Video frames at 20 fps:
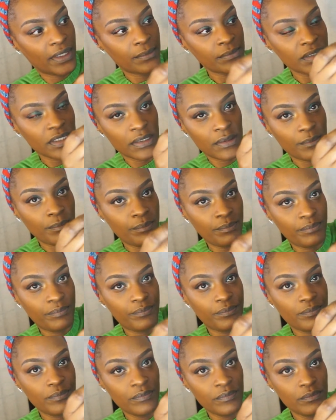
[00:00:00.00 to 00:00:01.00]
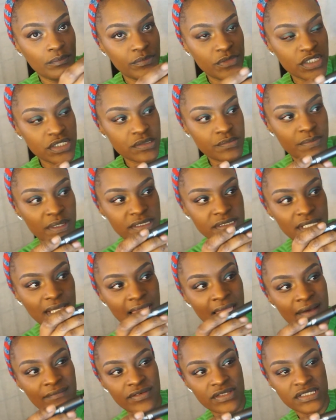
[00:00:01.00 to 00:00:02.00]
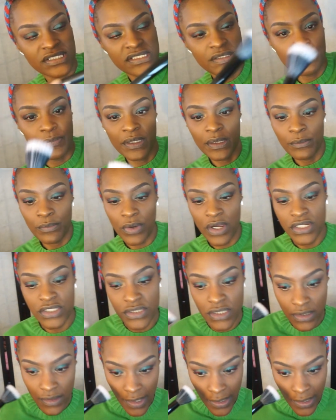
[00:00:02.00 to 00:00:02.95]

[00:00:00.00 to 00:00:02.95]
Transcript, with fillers: I'm going to just mix. I have a stippling brush and